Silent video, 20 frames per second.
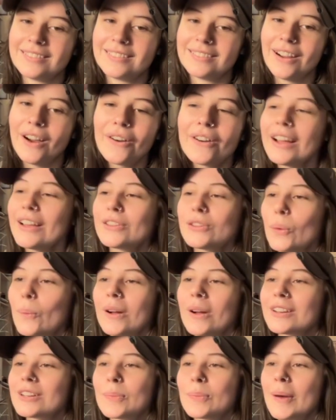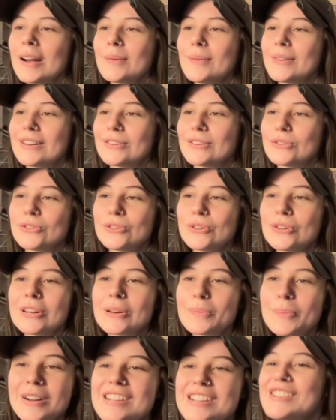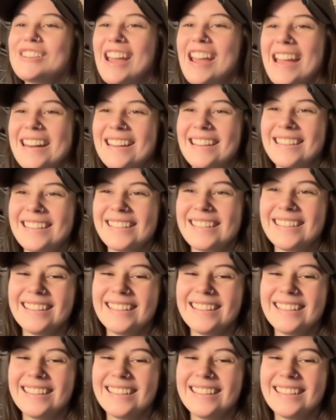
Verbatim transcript: Okay, so watch Spider Man 2 so you could appreciate it.